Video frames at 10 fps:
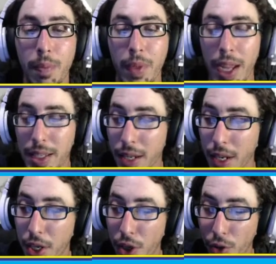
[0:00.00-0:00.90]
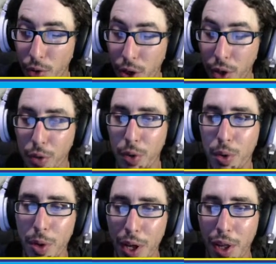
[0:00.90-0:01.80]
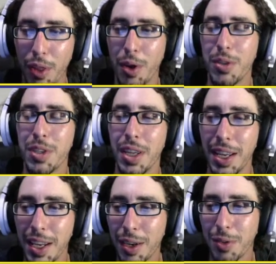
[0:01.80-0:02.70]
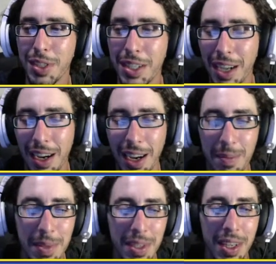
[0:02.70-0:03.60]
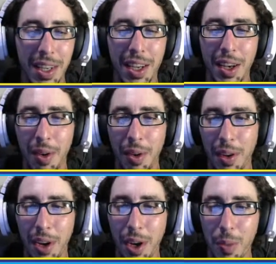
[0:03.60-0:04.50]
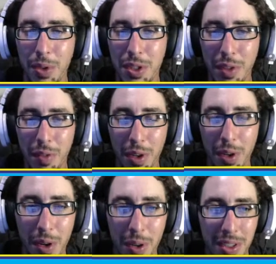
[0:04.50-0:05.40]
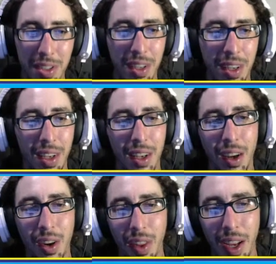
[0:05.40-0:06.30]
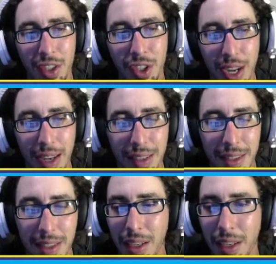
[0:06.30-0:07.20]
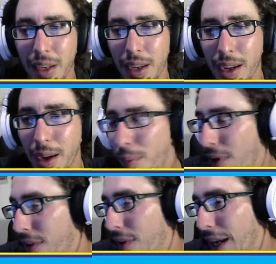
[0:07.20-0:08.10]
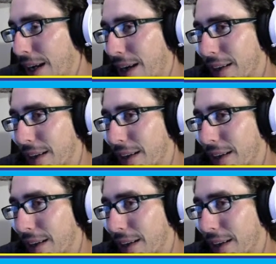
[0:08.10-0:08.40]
as I accrue those nickels and dimes. It'll help with server costs and all that jazz. But other than that, guys,